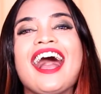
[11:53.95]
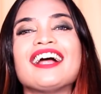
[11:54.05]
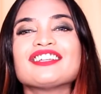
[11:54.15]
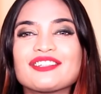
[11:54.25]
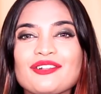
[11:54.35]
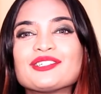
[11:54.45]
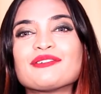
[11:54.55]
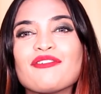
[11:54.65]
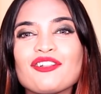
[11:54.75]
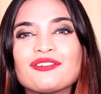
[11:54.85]
And you can
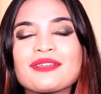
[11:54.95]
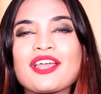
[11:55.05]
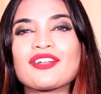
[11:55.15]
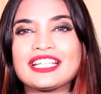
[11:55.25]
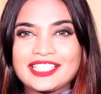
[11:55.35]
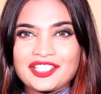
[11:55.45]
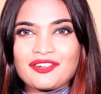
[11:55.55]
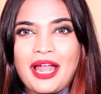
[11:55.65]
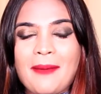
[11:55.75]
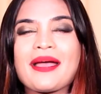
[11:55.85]
also follow me on
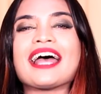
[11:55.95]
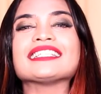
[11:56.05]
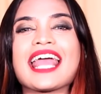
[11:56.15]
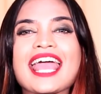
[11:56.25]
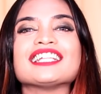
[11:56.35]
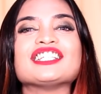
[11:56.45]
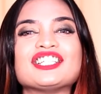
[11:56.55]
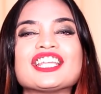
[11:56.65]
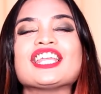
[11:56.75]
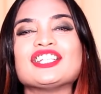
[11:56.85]
Instagram as
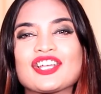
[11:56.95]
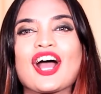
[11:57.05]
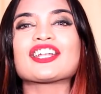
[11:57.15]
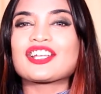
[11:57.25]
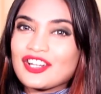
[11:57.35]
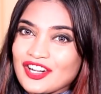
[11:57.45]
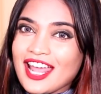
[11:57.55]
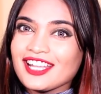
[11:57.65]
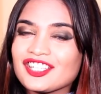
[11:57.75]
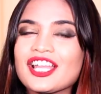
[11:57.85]

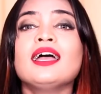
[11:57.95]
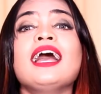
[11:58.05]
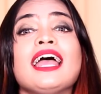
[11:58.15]
xd.krish.